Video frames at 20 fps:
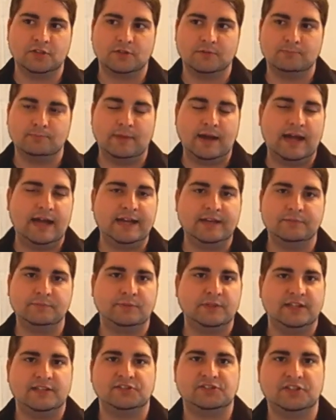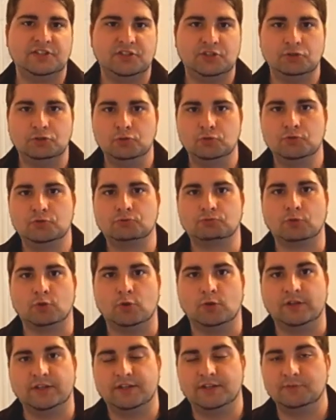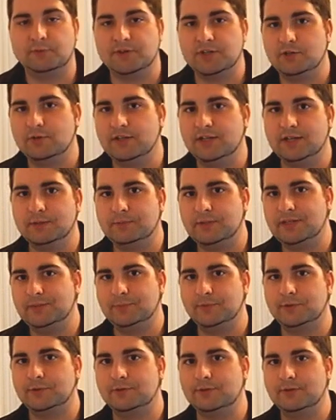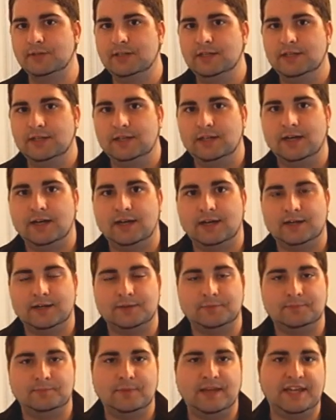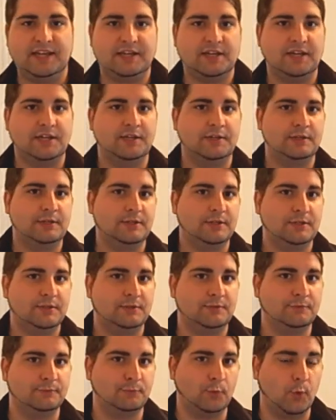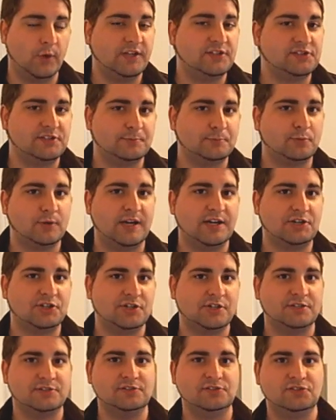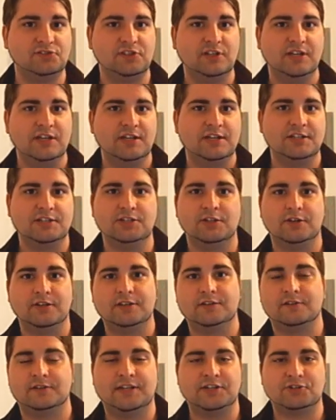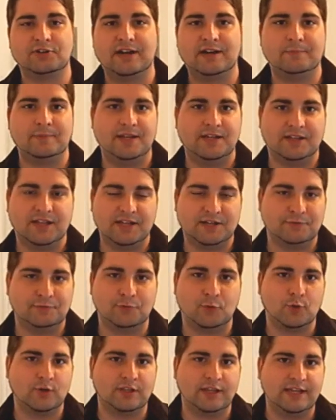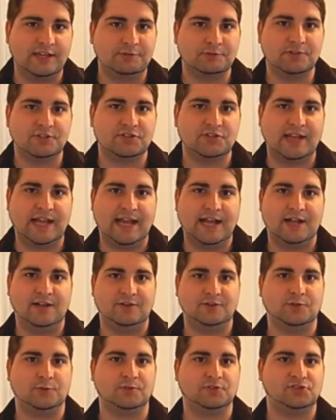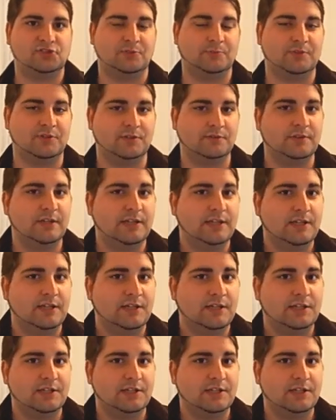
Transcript: Your mind plays a huge role in it. When you hear people make voice impressions, either they try to make like a foreign language sound, or someone,